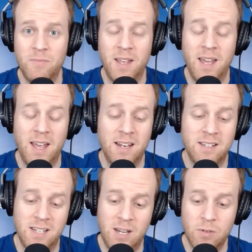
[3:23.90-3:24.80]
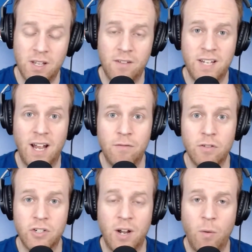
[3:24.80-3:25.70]
And he was out of town for
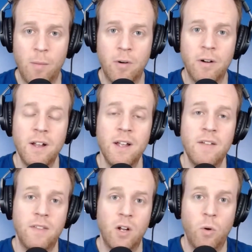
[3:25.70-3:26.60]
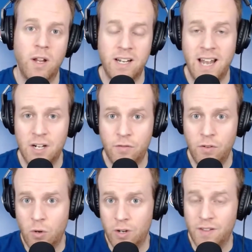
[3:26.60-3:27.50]
Shea Weber, then going into
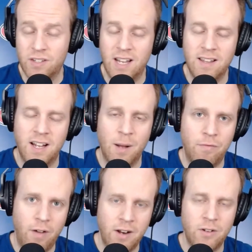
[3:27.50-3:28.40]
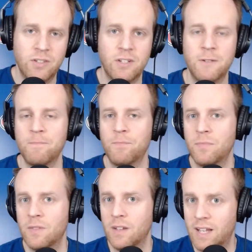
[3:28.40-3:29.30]
Nashville, going to the Stanley Cup Finals,
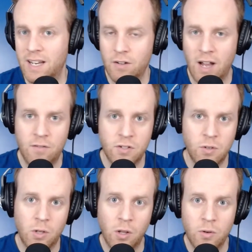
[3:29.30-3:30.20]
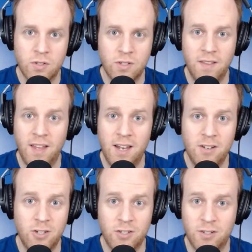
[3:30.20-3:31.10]
getting ever so close, and
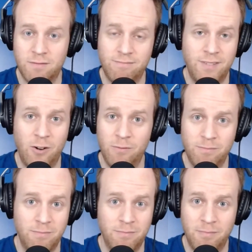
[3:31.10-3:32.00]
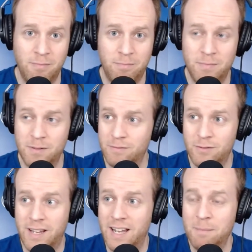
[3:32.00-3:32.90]
then just, you know,
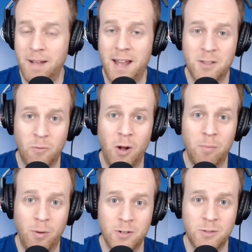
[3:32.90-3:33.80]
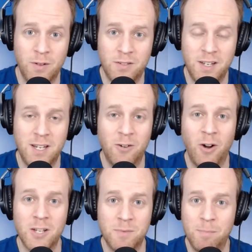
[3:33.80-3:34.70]
getting mad at the wrong person with Sidney
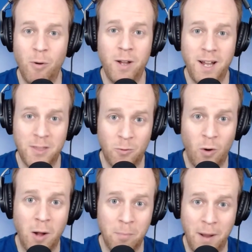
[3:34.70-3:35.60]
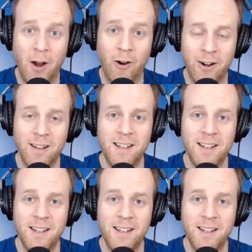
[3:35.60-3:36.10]
Crosby, poking at the wrong bear